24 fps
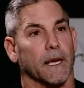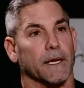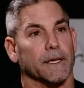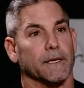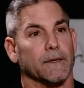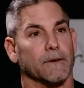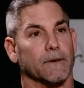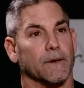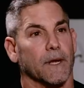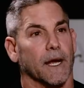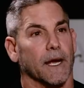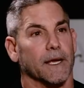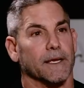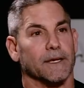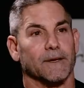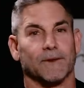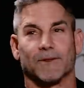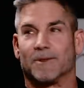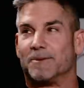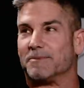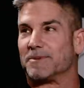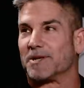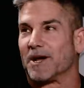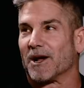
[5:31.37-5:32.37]
I hear I
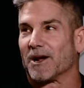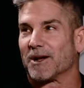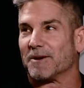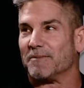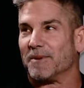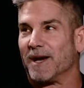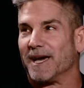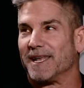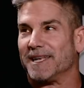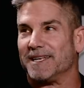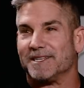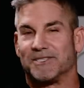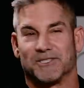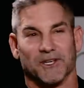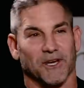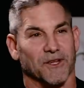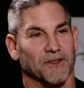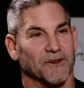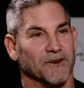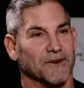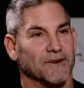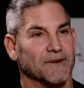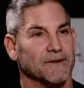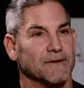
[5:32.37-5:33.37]
hear them talk about each
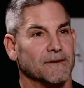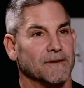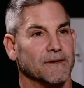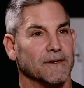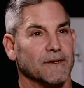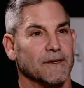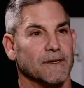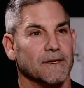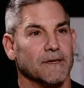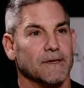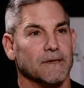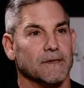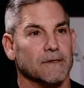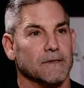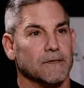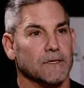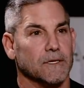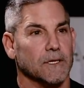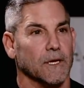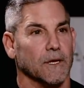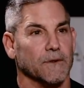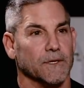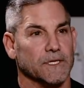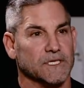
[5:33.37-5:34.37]
other.
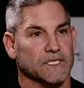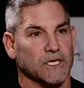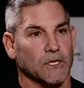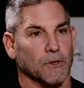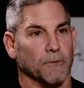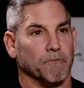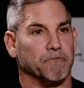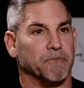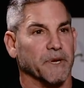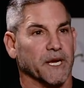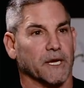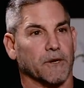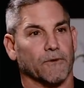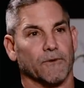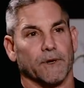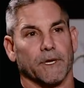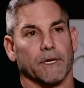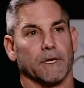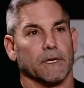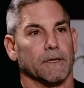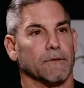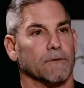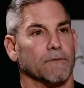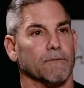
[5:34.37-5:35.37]
You know these little
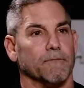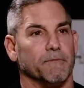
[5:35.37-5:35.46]
bickering